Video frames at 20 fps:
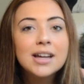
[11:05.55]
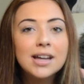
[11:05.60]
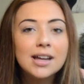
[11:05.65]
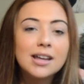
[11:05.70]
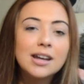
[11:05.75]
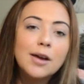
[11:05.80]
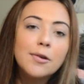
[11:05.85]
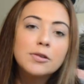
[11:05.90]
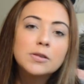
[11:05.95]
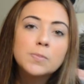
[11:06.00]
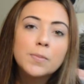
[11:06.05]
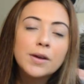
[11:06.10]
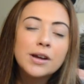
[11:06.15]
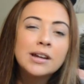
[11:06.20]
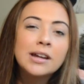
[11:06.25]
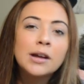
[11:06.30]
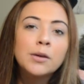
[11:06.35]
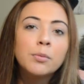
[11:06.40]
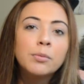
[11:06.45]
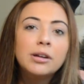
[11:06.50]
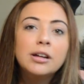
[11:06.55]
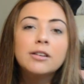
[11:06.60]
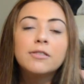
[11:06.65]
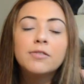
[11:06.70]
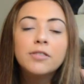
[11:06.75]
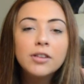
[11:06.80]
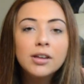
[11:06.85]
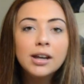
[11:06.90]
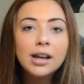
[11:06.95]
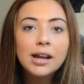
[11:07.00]
and I was planning on
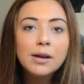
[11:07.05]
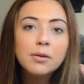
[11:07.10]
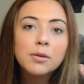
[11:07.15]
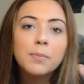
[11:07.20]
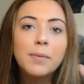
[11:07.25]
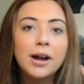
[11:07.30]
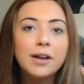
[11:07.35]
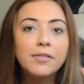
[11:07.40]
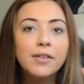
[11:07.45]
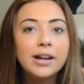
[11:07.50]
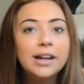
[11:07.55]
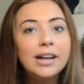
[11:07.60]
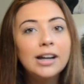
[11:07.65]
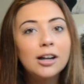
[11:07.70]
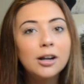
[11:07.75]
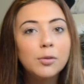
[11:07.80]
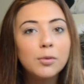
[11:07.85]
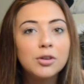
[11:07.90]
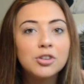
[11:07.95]
reaffiliating with Pi Phi here,